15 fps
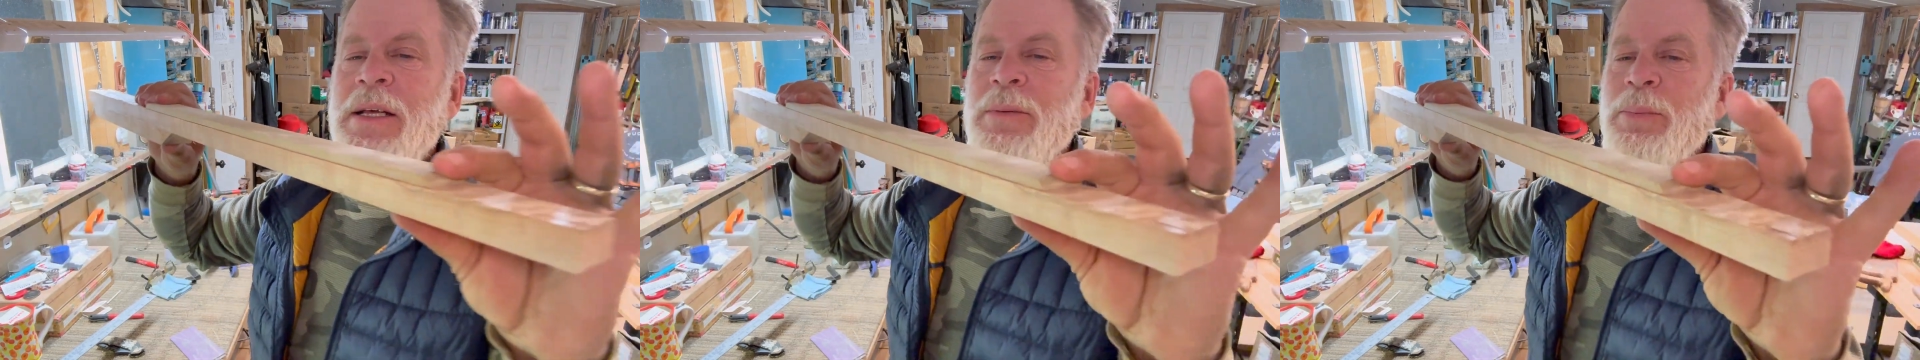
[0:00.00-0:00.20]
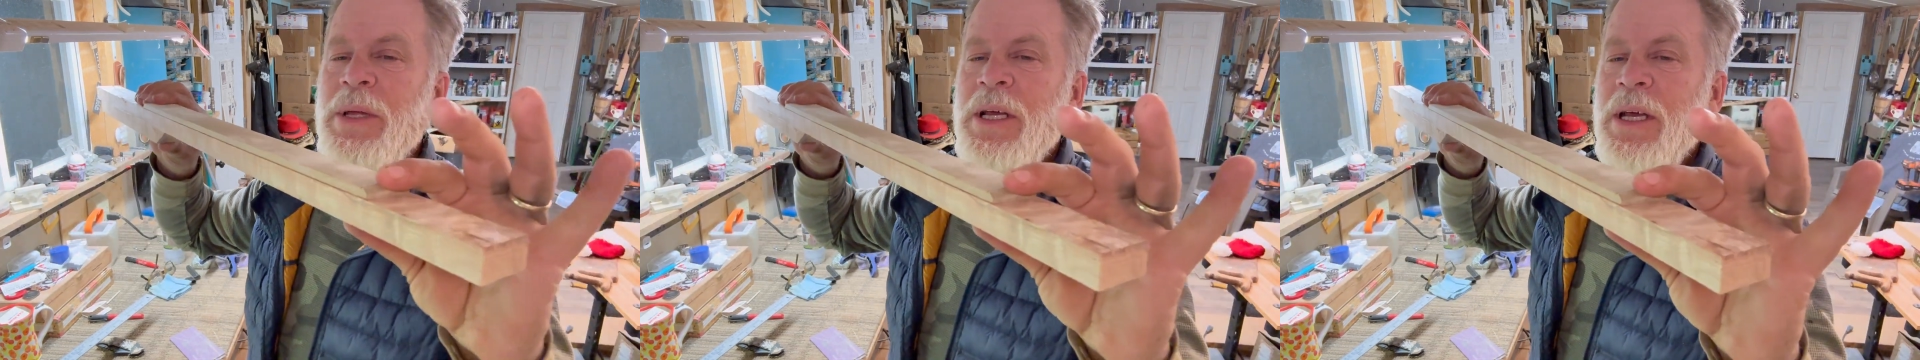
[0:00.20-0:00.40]

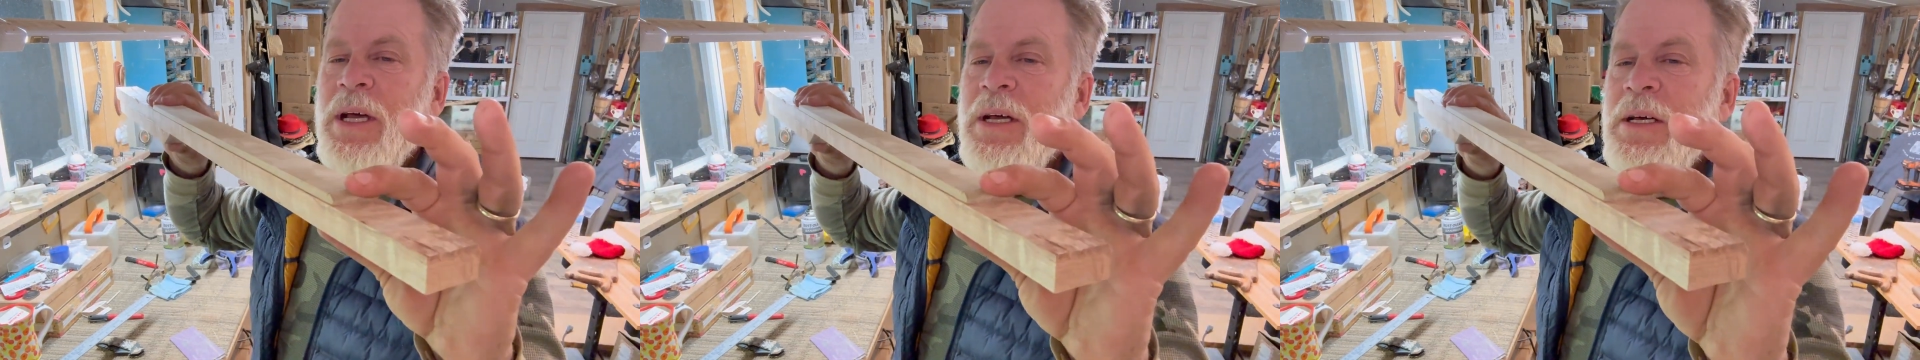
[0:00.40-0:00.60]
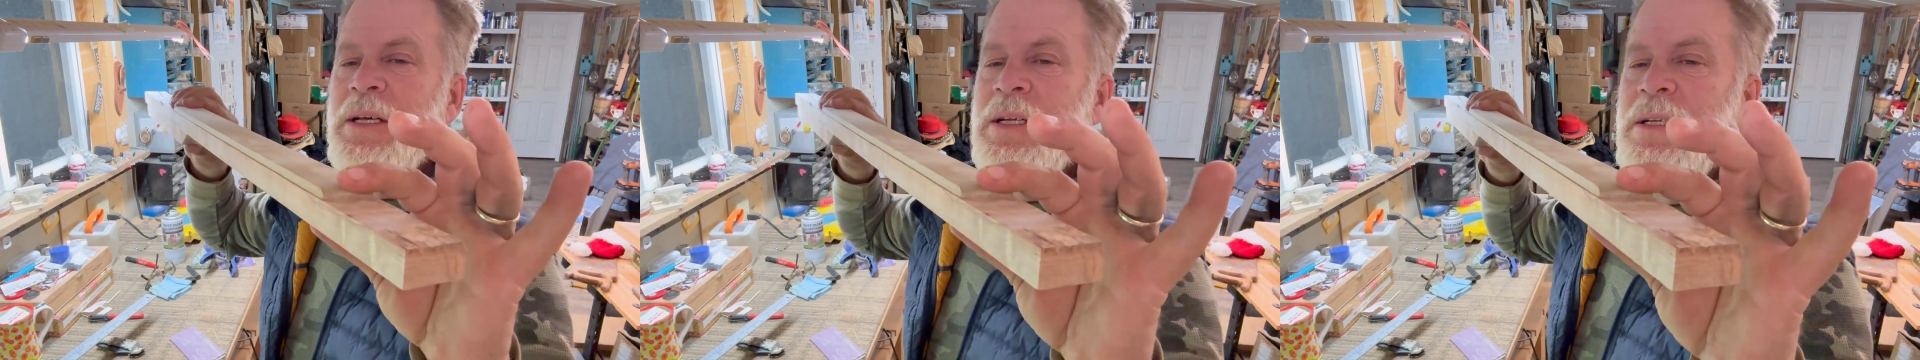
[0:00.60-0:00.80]

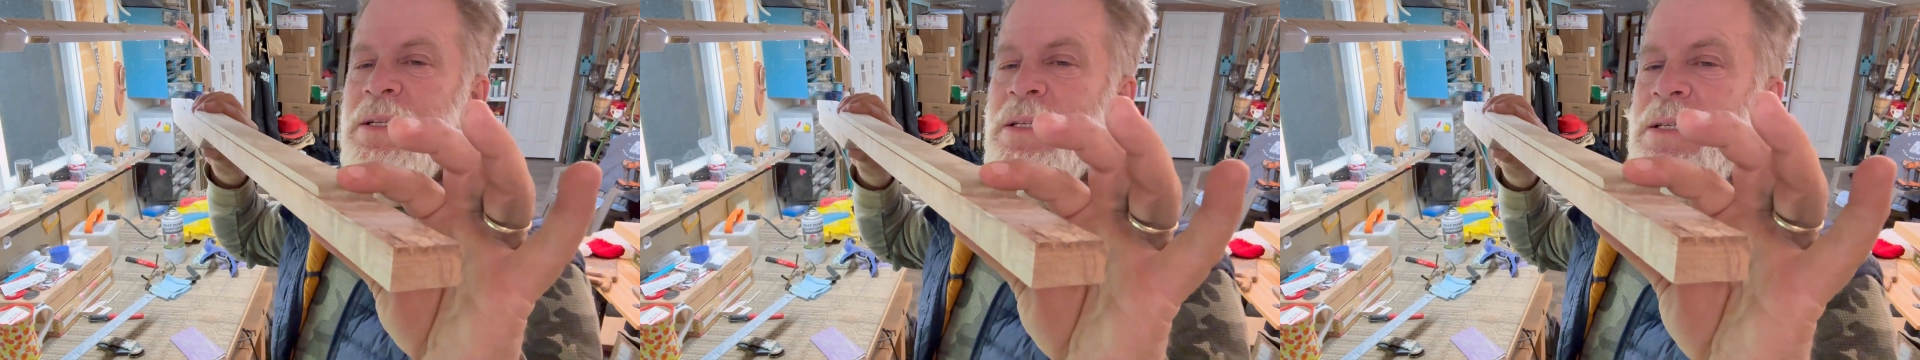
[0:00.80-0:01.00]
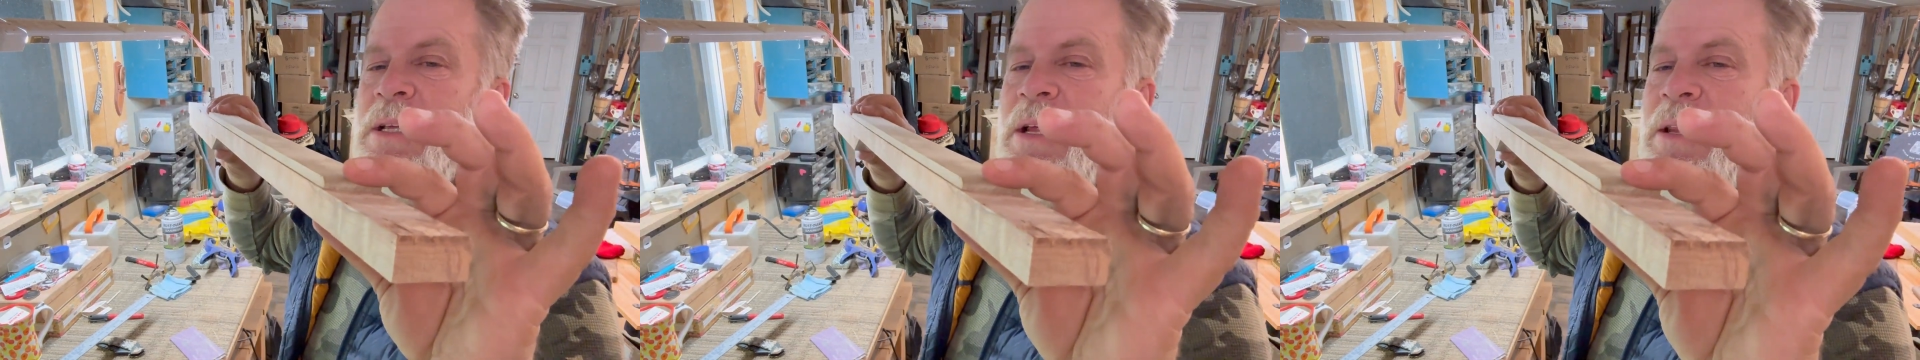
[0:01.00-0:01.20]

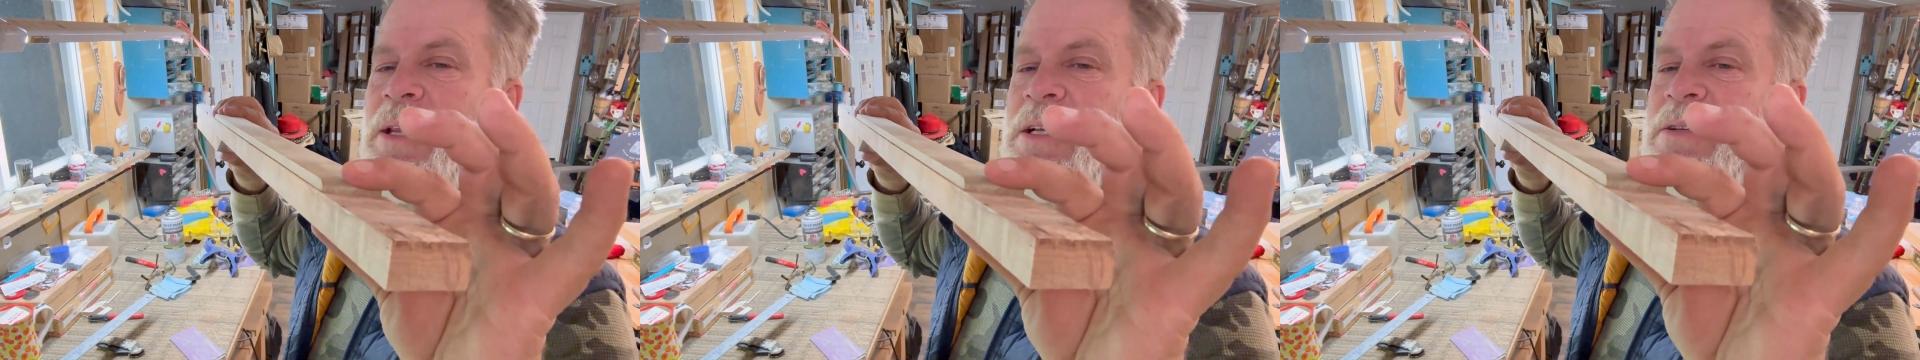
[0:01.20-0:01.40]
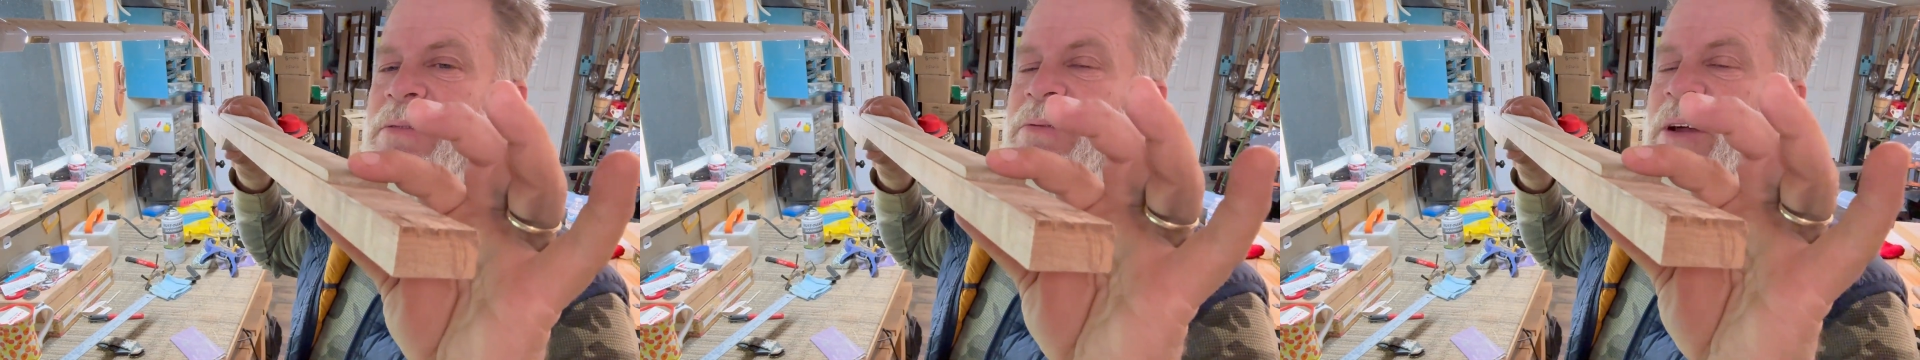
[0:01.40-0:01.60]
Because
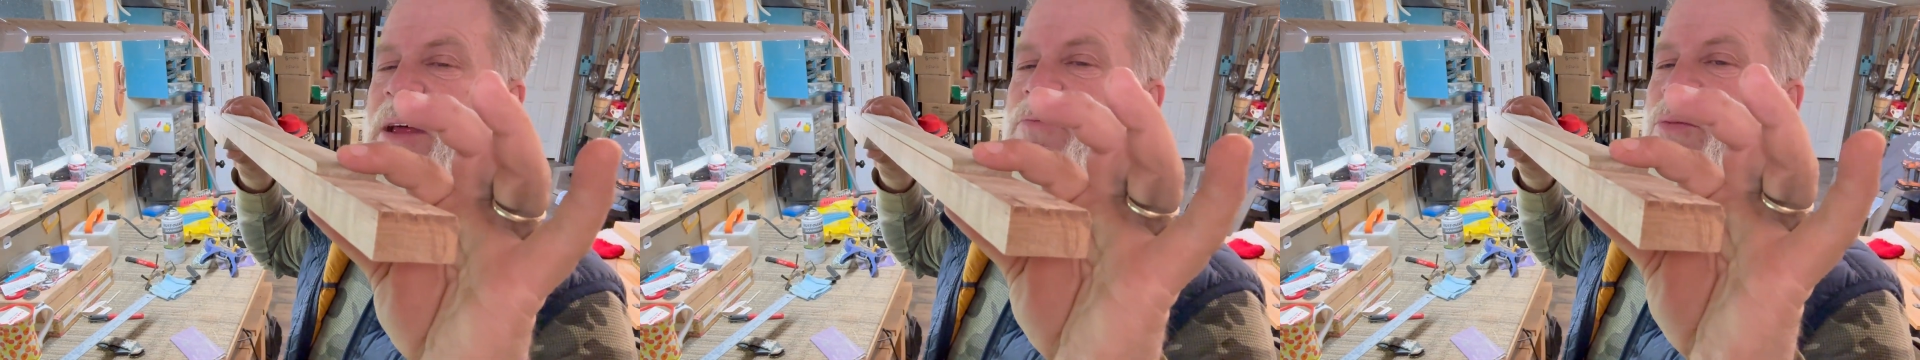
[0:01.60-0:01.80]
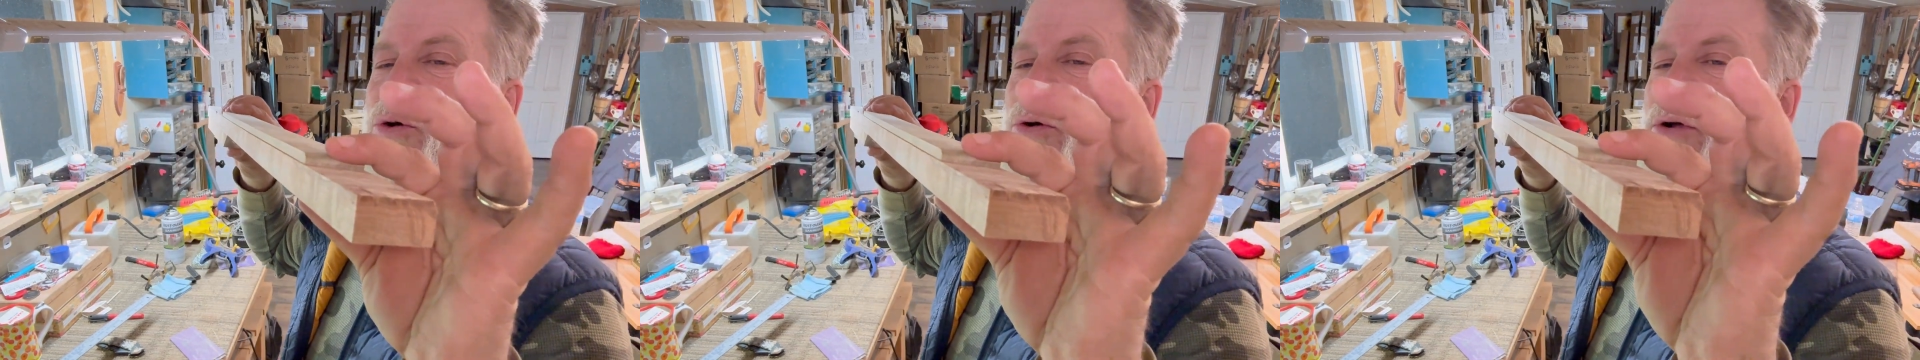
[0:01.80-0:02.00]
this
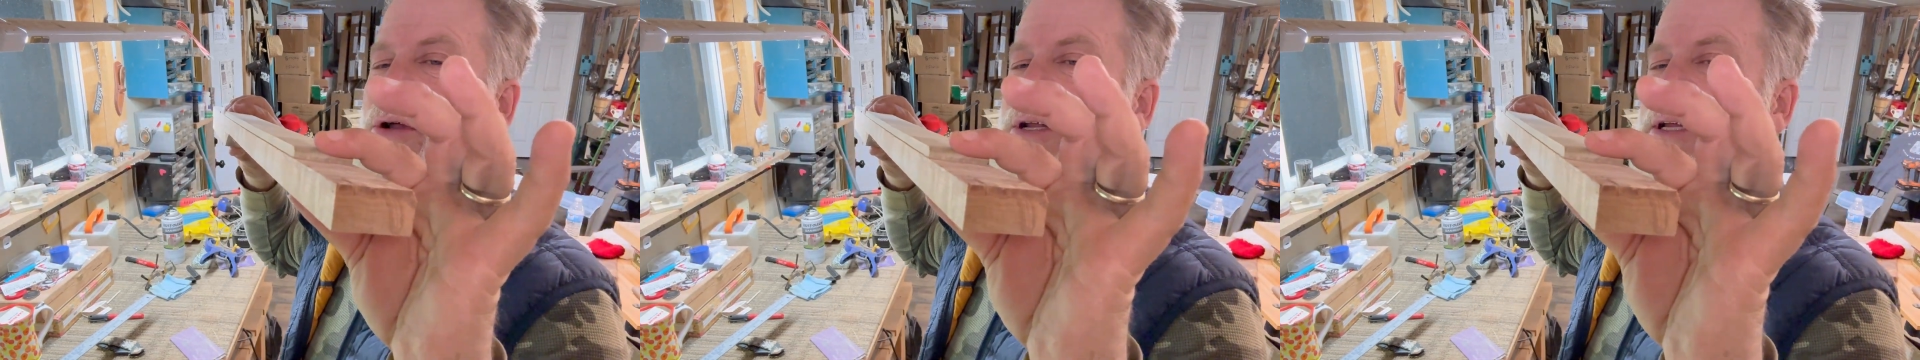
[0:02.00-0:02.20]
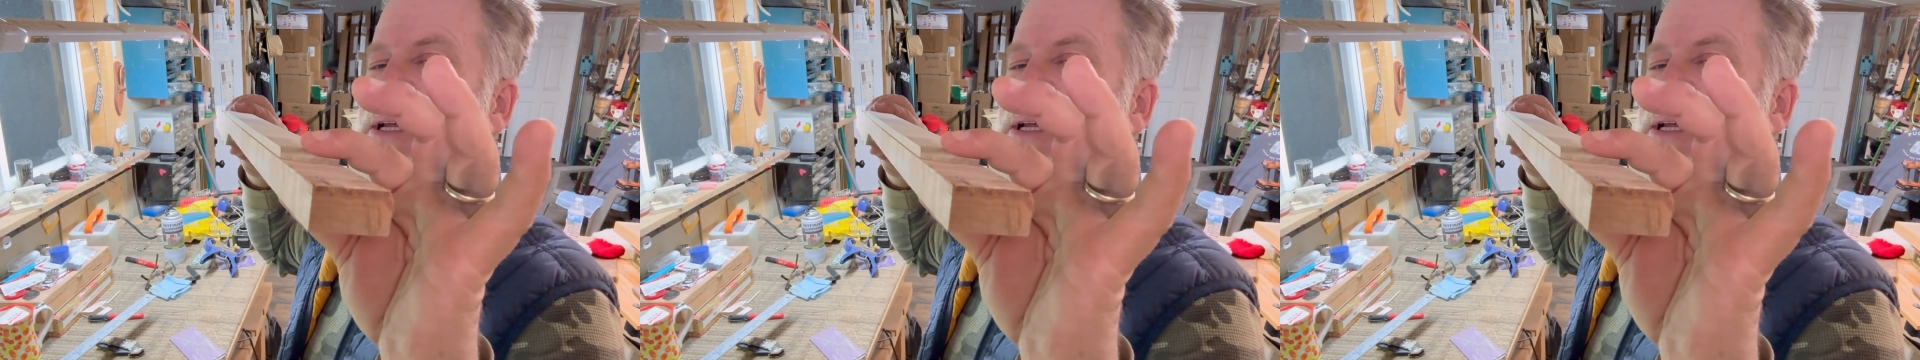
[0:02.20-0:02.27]
fretboard